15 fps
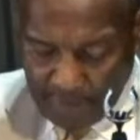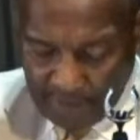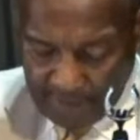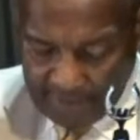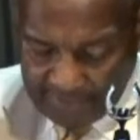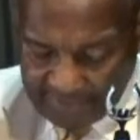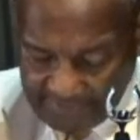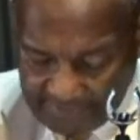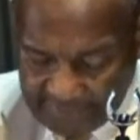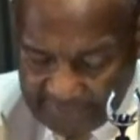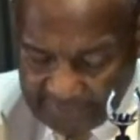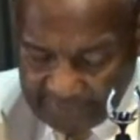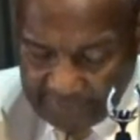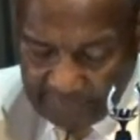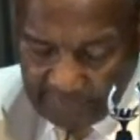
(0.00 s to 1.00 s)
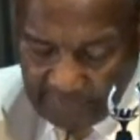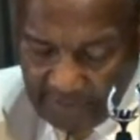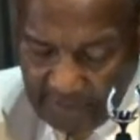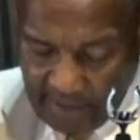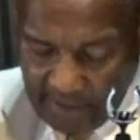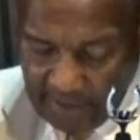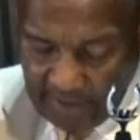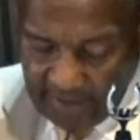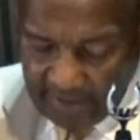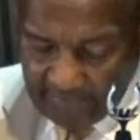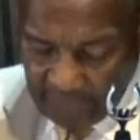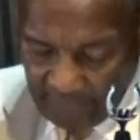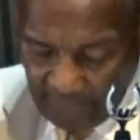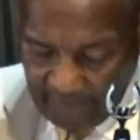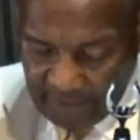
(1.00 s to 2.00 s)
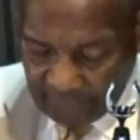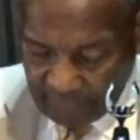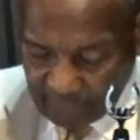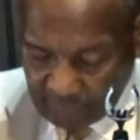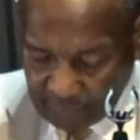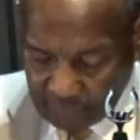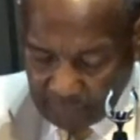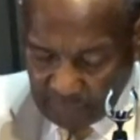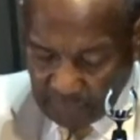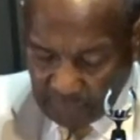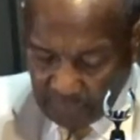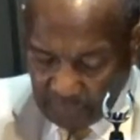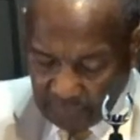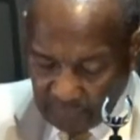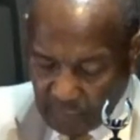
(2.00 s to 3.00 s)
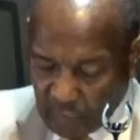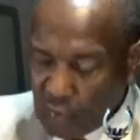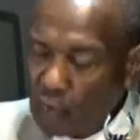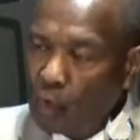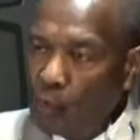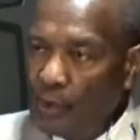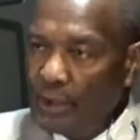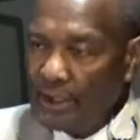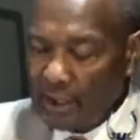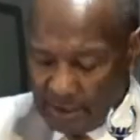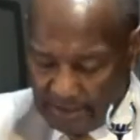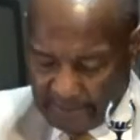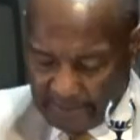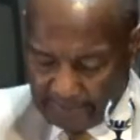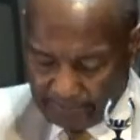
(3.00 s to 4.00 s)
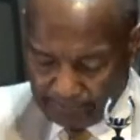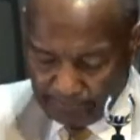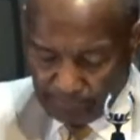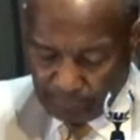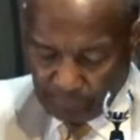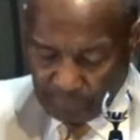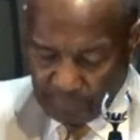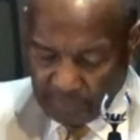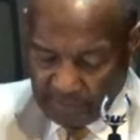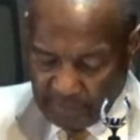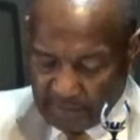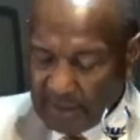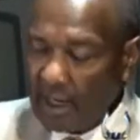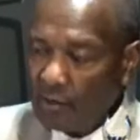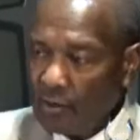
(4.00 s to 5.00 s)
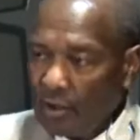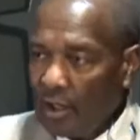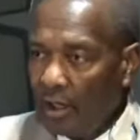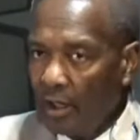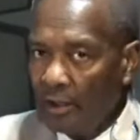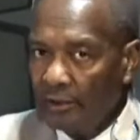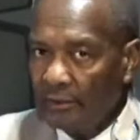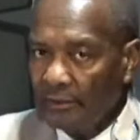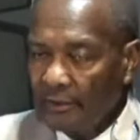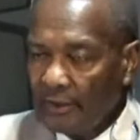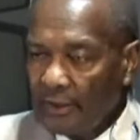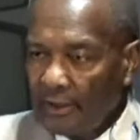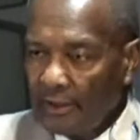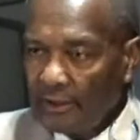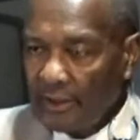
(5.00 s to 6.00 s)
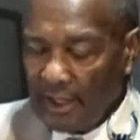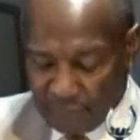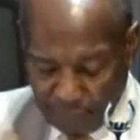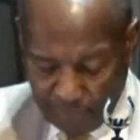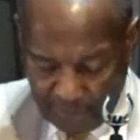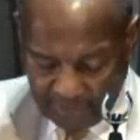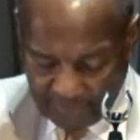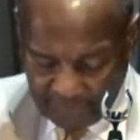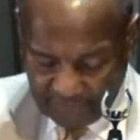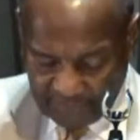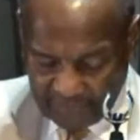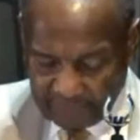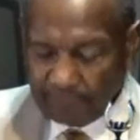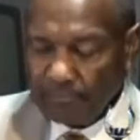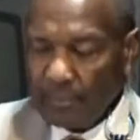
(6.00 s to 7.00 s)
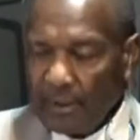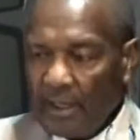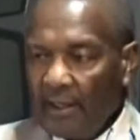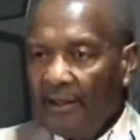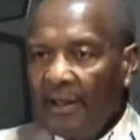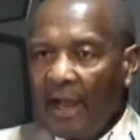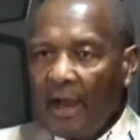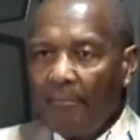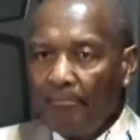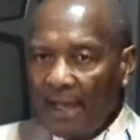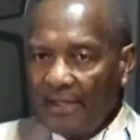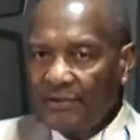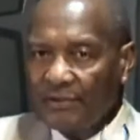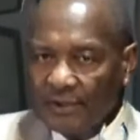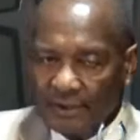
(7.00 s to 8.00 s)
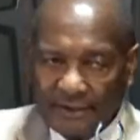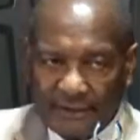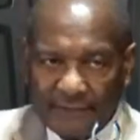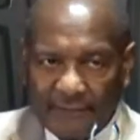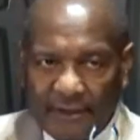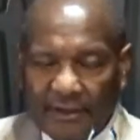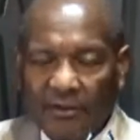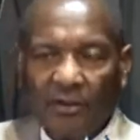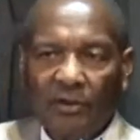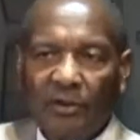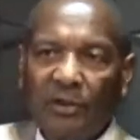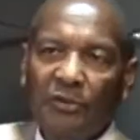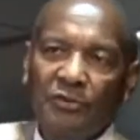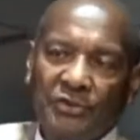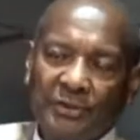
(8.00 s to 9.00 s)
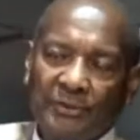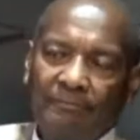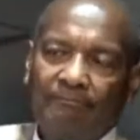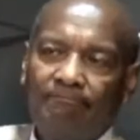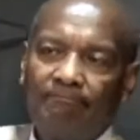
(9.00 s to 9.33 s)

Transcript: content, and thankful for who we are and how God has blessed us. Now, basically, in conclusion,